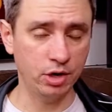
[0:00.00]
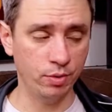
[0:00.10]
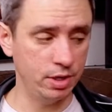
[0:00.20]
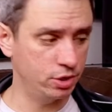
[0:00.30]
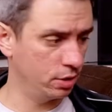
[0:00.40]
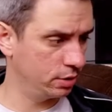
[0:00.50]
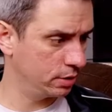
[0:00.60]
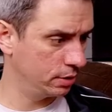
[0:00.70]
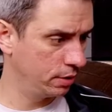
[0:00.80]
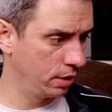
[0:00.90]

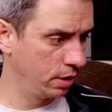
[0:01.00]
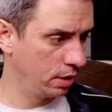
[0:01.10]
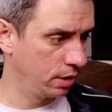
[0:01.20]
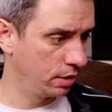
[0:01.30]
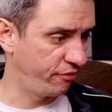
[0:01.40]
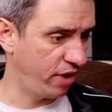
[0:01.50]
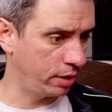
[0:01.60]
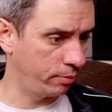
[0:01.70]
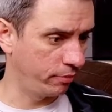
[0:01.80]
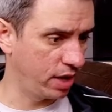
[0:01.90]
Creatures, The
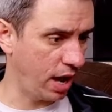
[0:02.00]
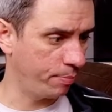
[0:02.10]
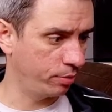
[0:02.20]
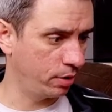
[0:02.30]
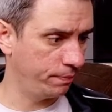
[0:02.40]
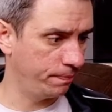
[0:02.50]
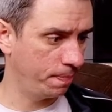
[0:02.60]
Phantom of the Opera,